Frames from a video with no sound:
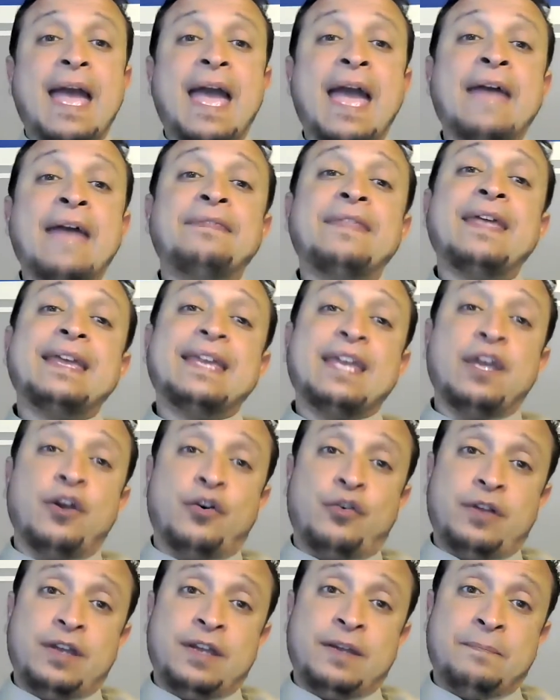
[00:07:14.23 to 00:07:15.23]
and they
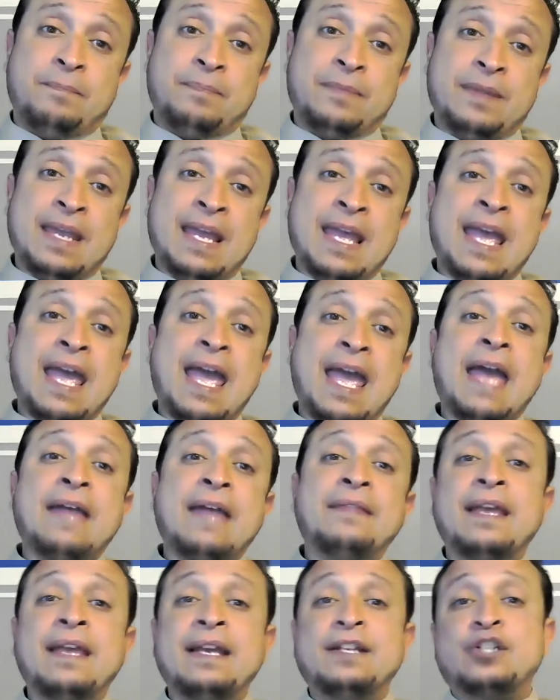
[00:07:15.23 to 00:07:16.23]
kill him
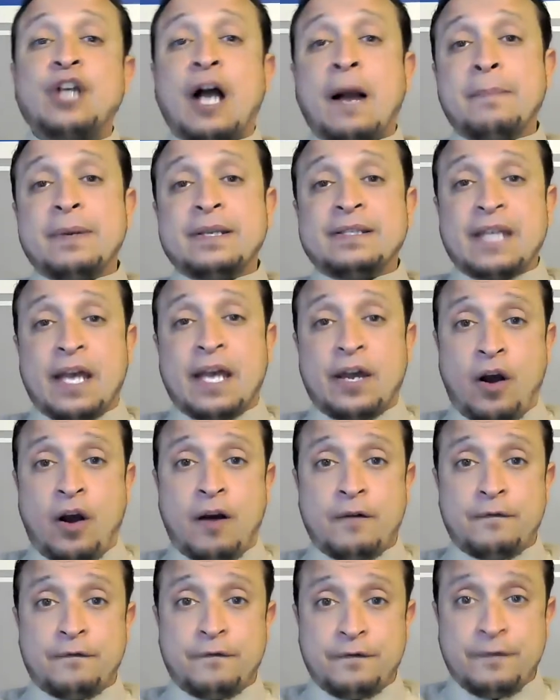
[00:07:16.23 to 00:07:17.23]
and they chop his head
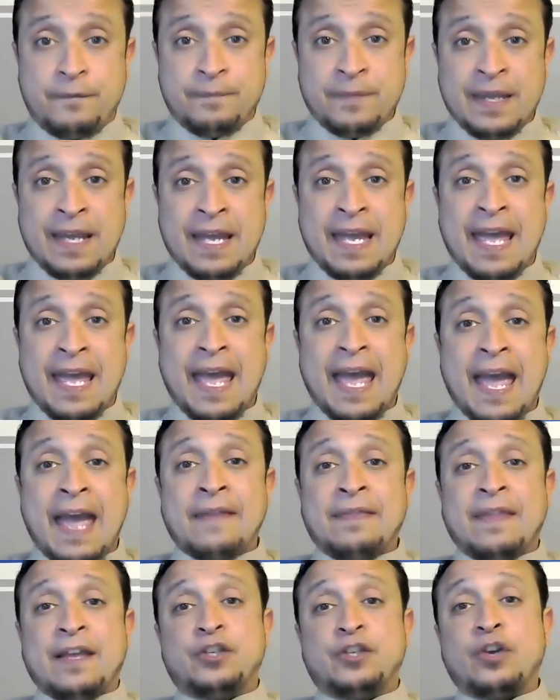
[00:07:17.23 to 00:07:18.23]
off
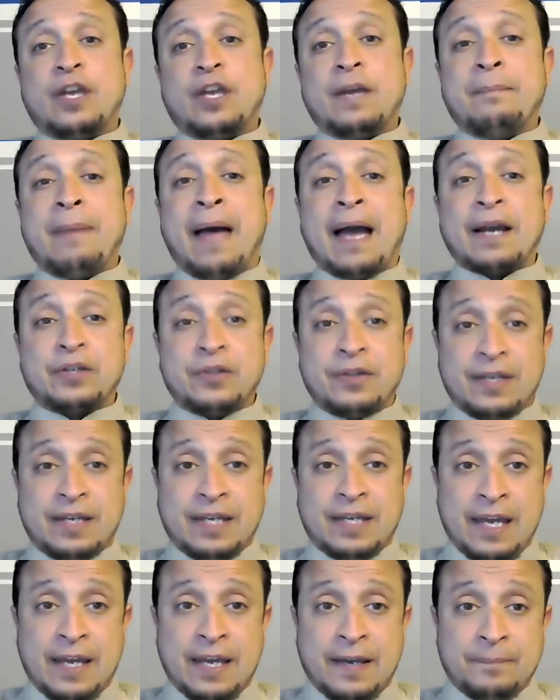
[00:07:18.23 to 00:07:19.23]
and they took it back to the
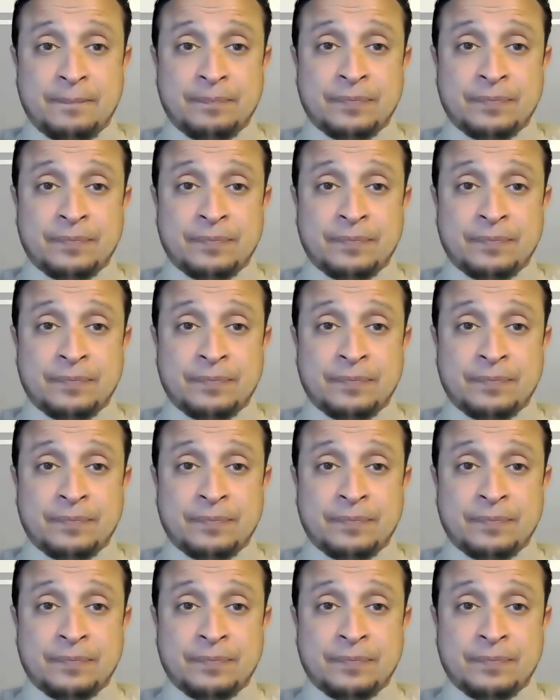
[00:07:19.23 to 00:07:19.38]
king.